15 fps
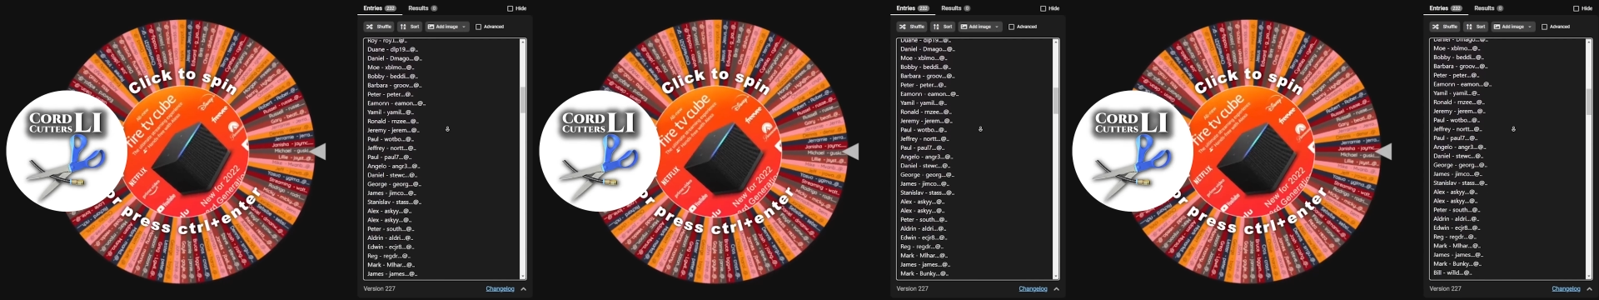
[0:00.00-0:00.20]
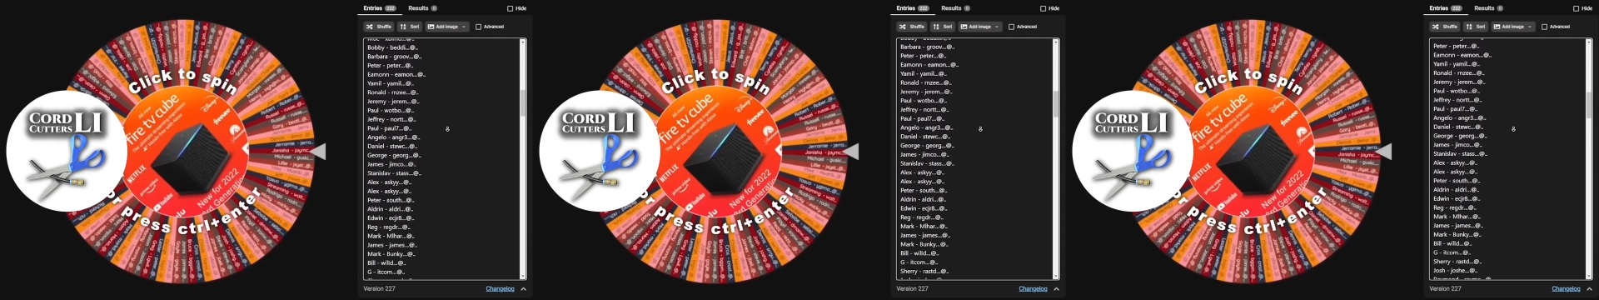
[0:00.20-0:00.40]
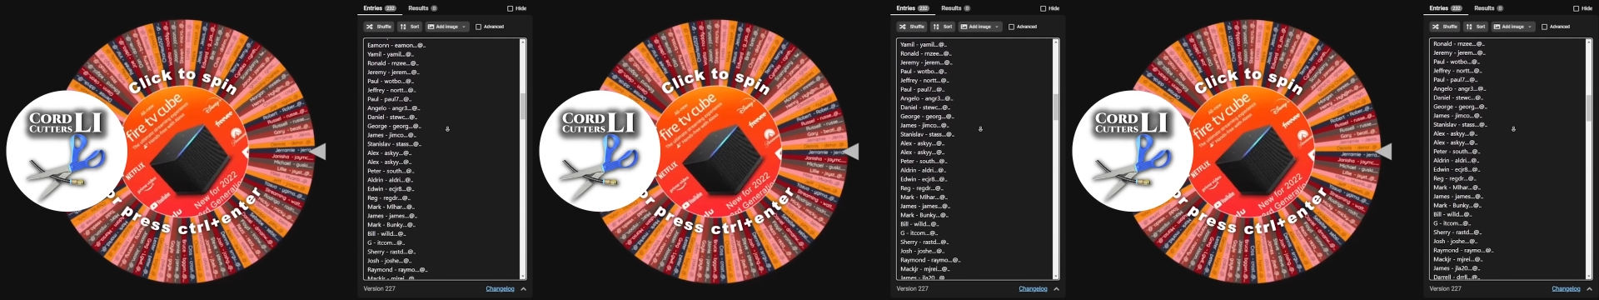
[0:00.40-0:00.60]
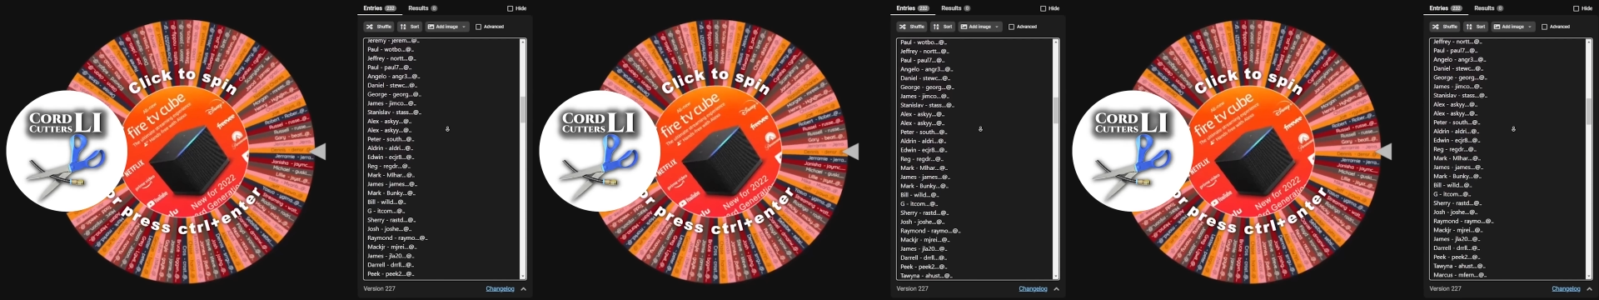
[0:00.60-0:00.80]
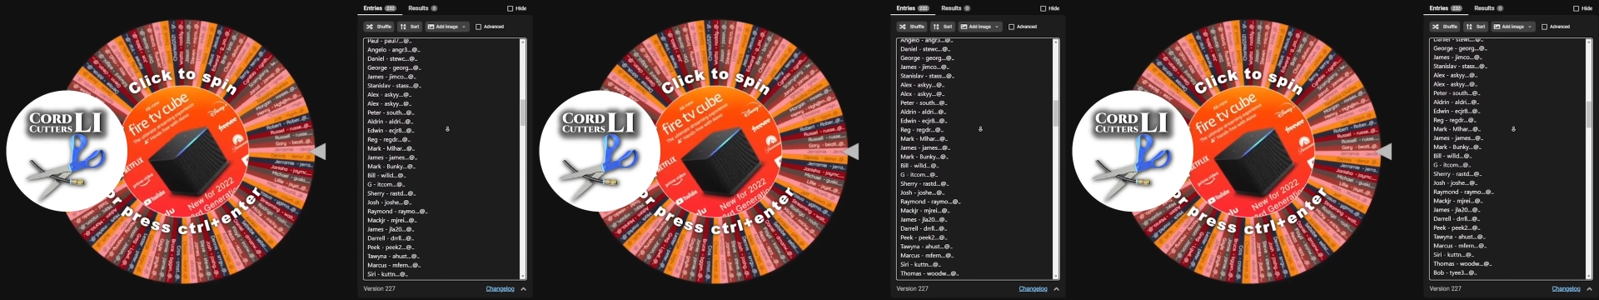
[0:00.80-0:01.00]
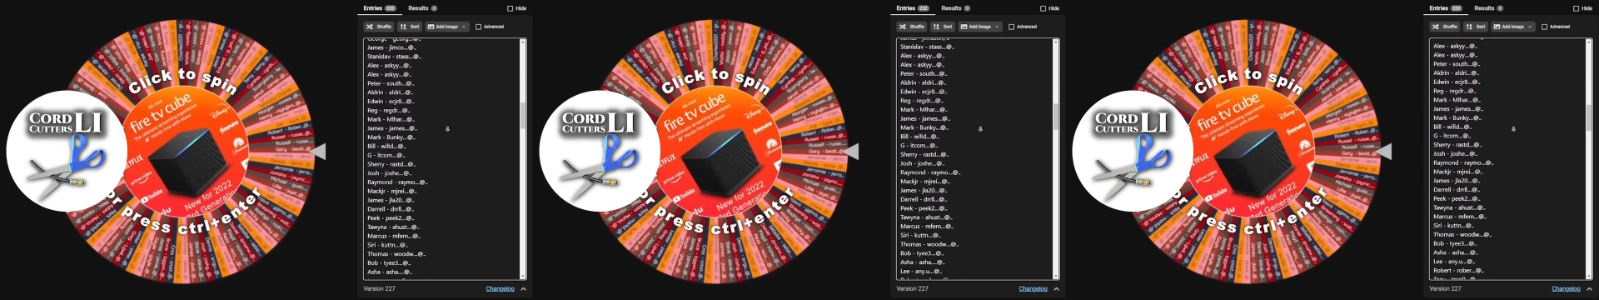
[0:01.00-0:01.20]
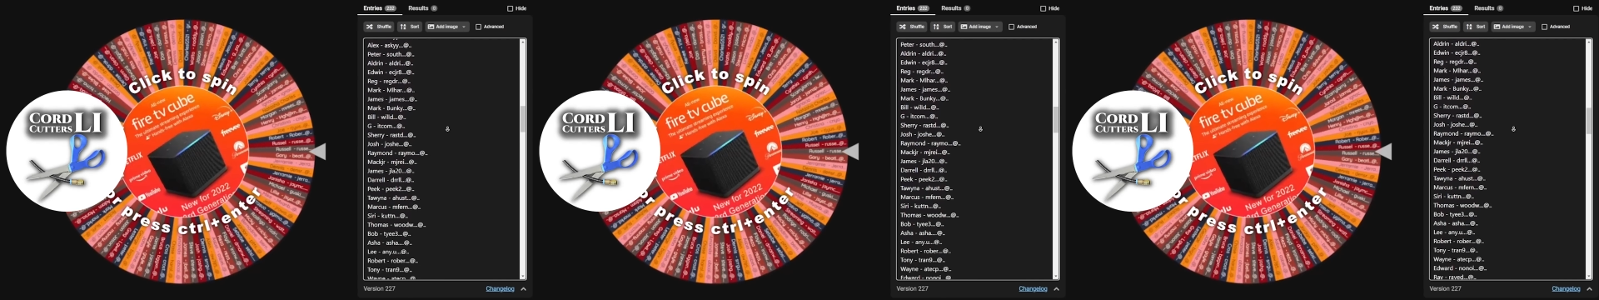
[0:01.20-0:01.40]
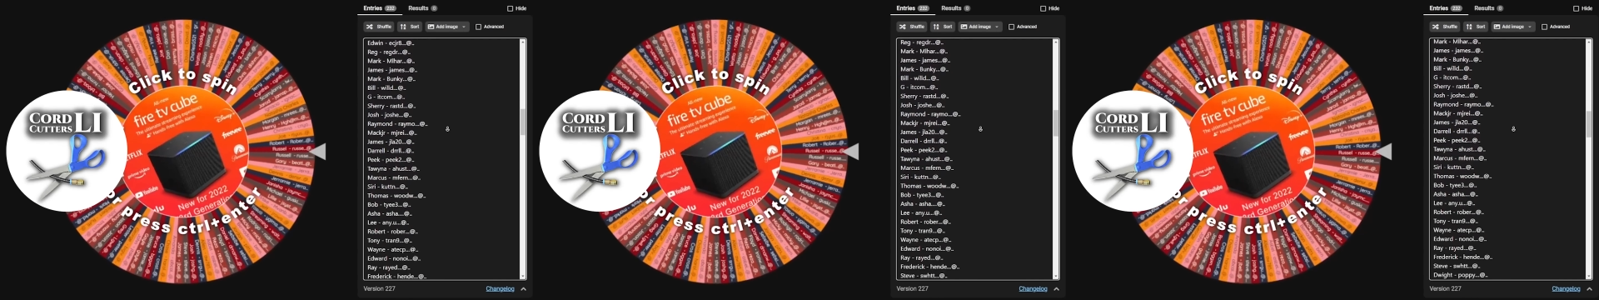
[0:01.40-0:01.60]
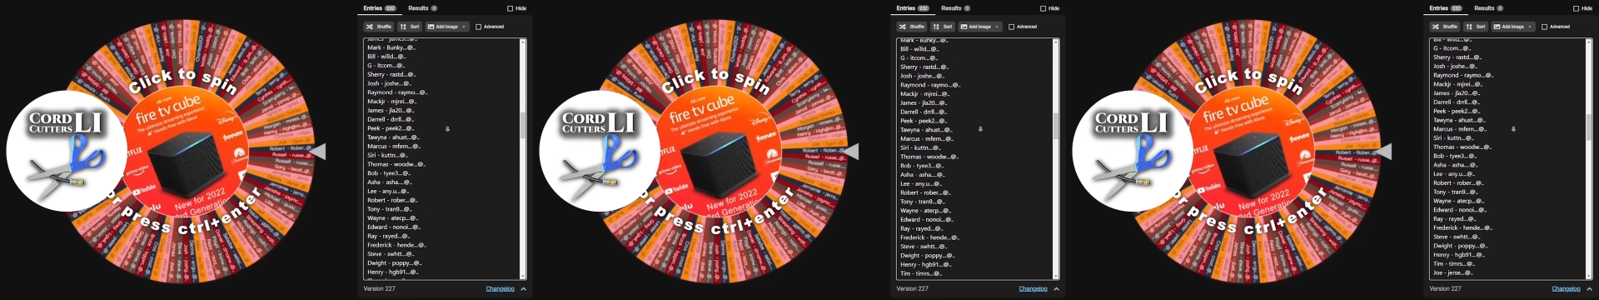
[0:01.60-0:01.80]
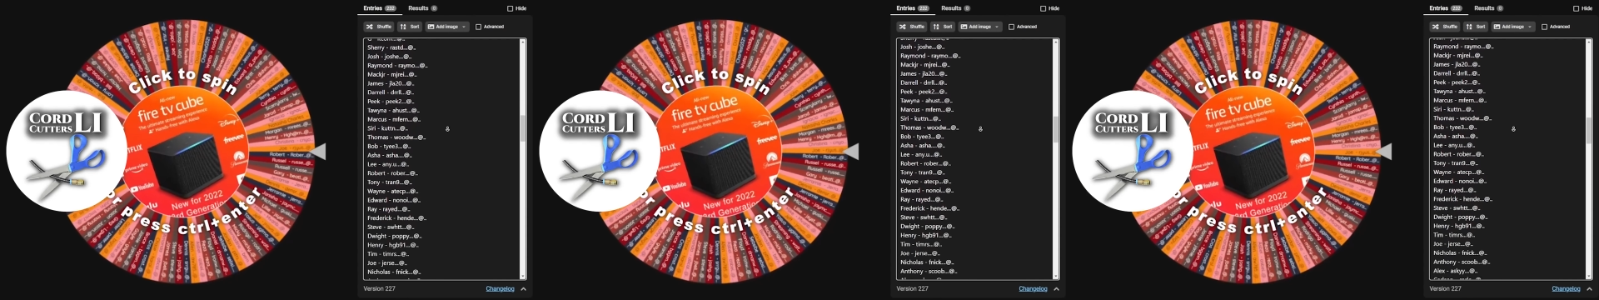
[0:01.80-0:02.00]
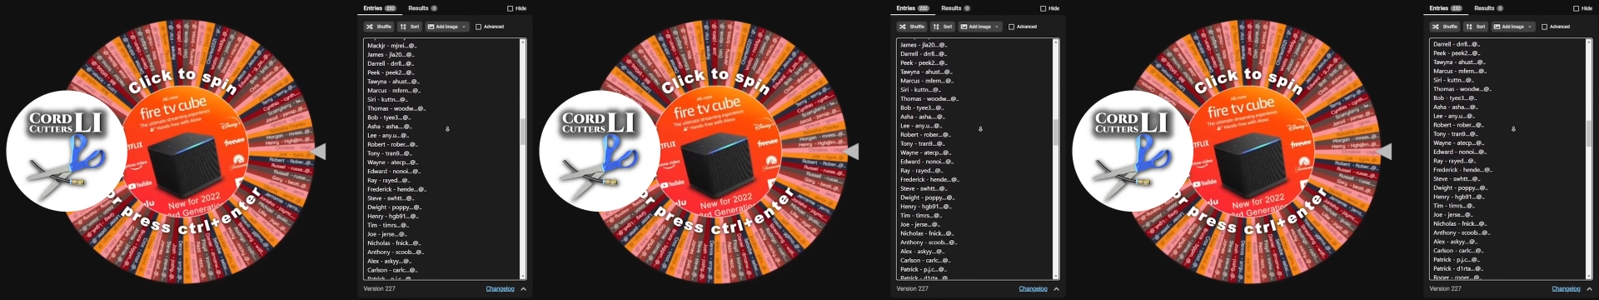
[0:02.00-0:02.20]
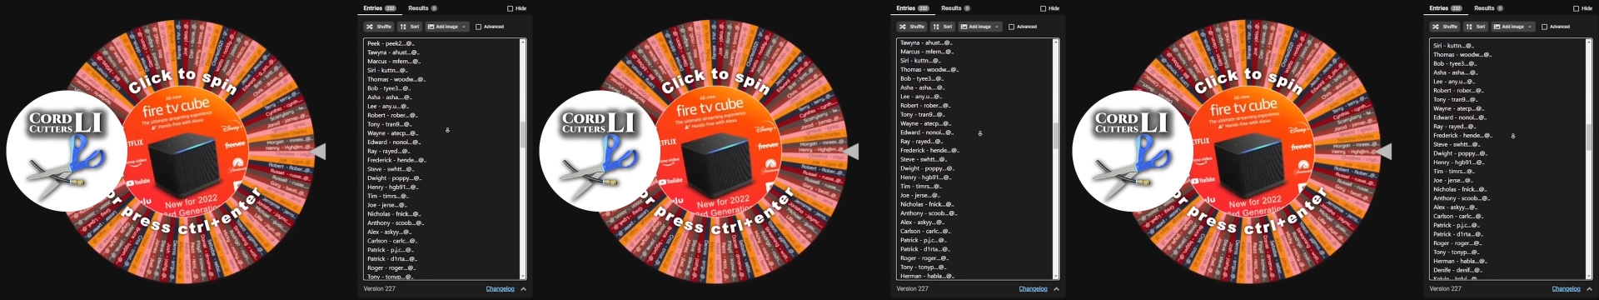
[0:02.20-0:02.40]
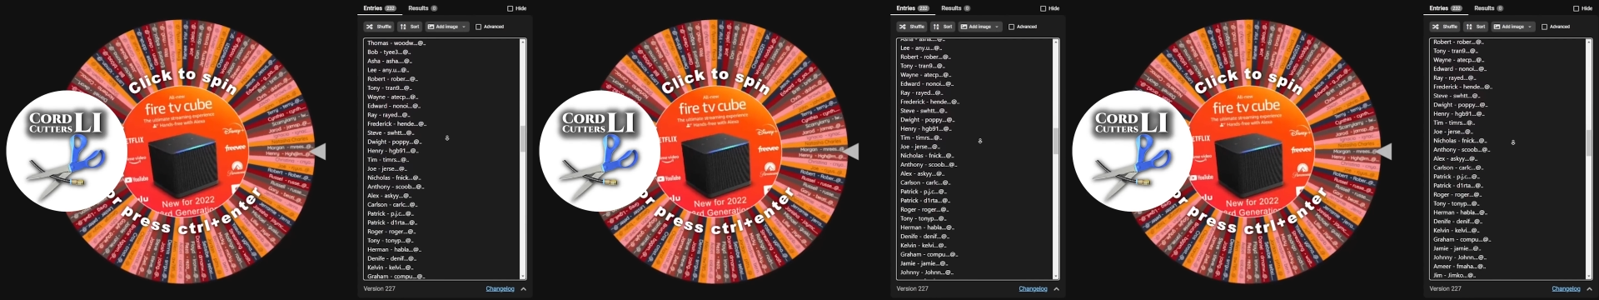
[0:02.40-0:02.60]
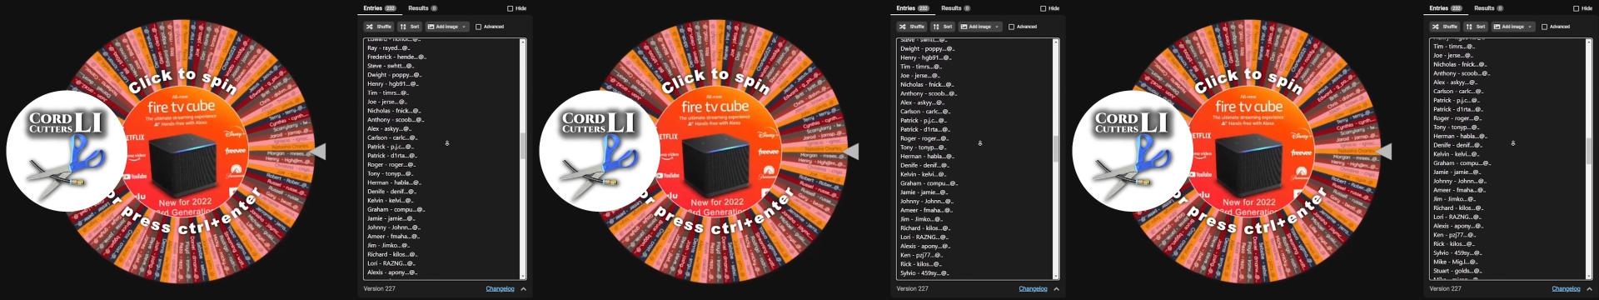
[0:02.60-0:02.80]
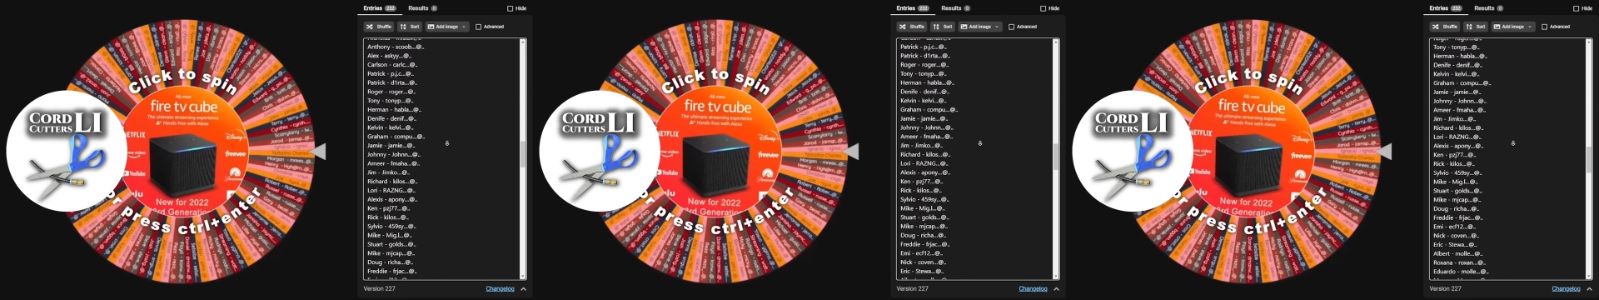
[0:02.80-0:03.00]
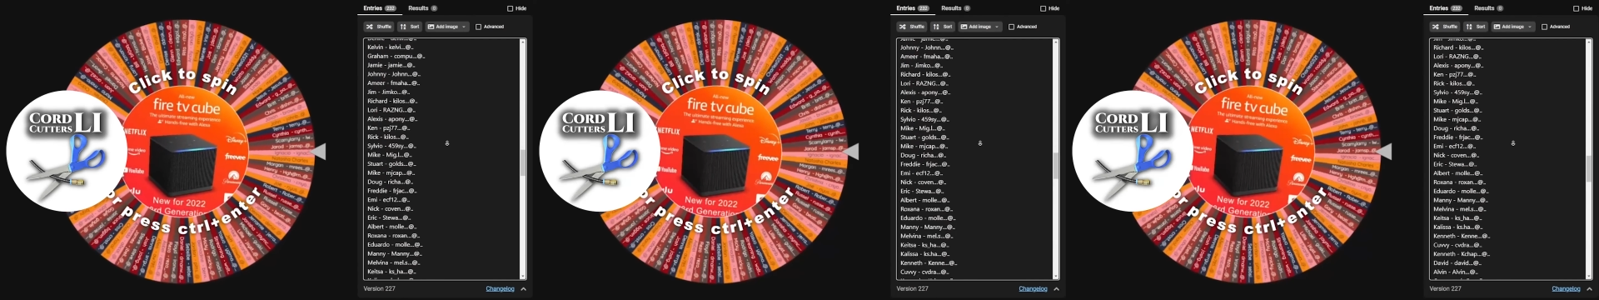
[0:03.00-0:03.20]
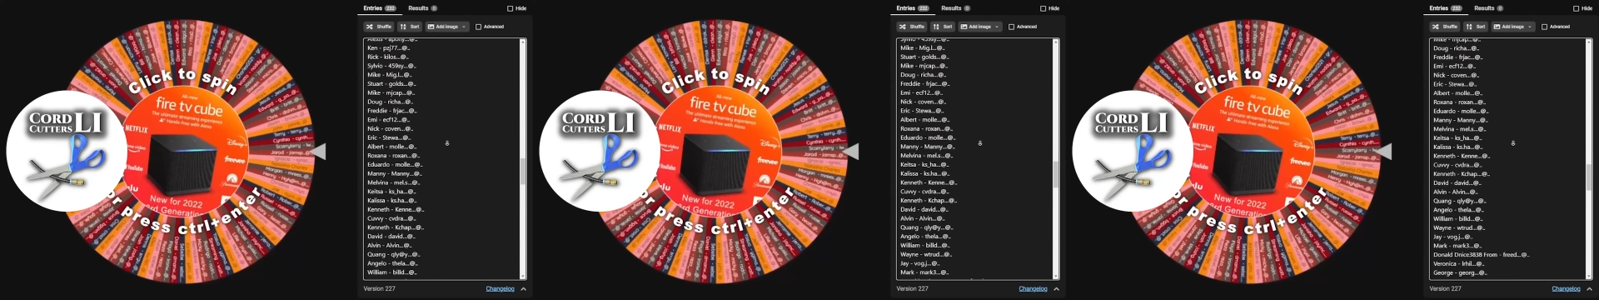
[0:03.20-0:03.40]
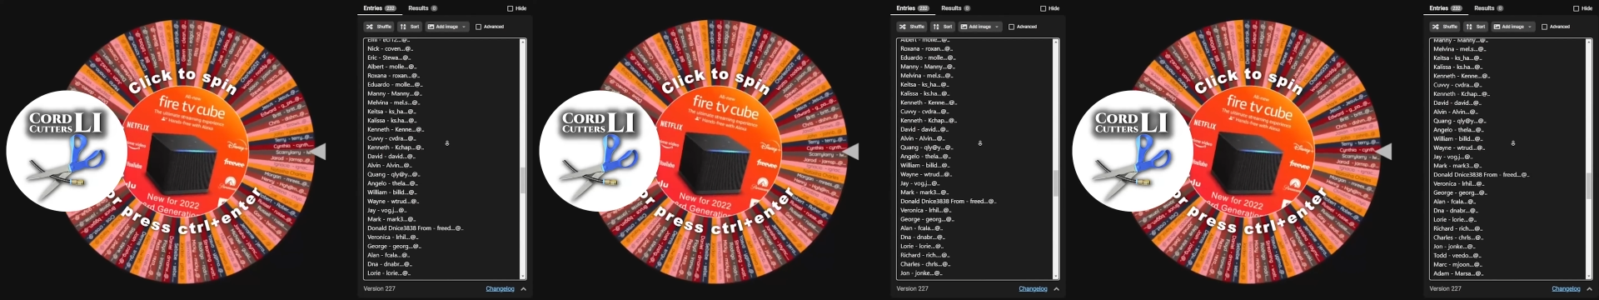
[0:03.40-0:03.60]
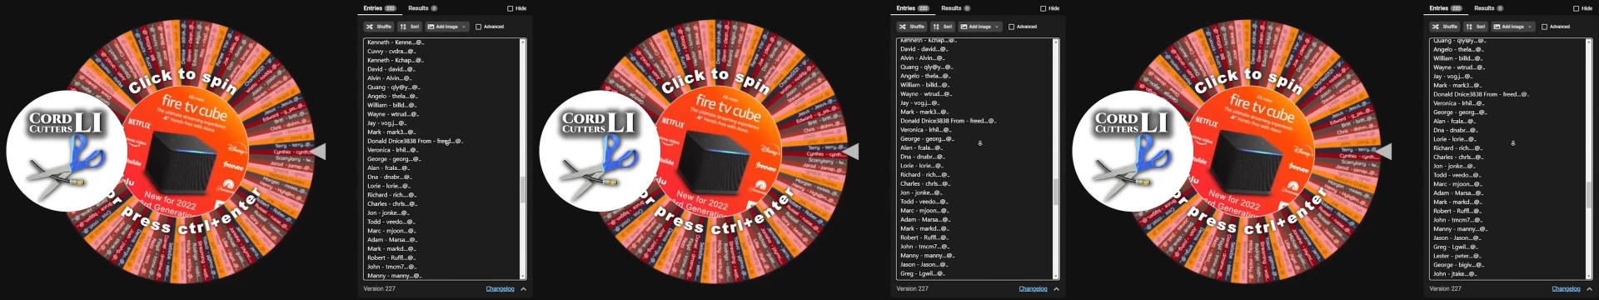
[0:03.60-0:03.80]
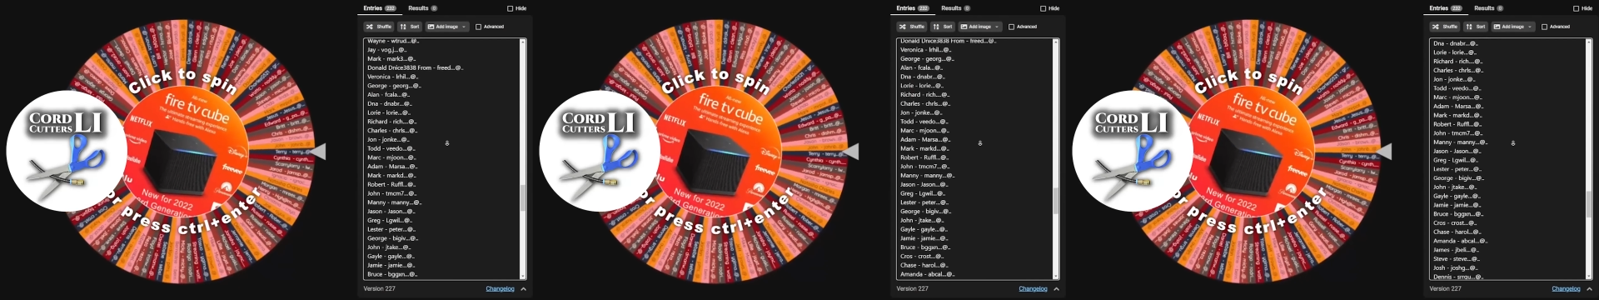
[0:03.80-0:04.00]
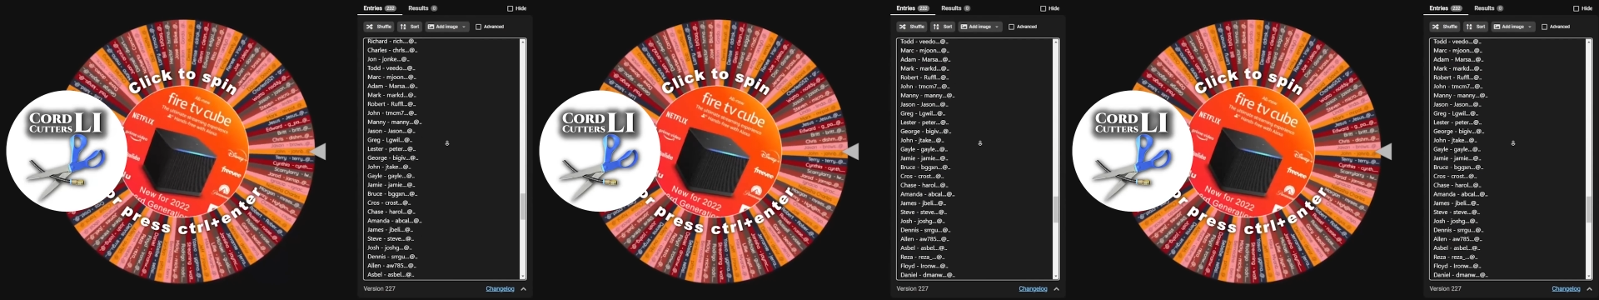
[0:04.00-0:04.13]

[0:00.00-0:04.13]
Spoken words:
Nobody's mouth can be seen.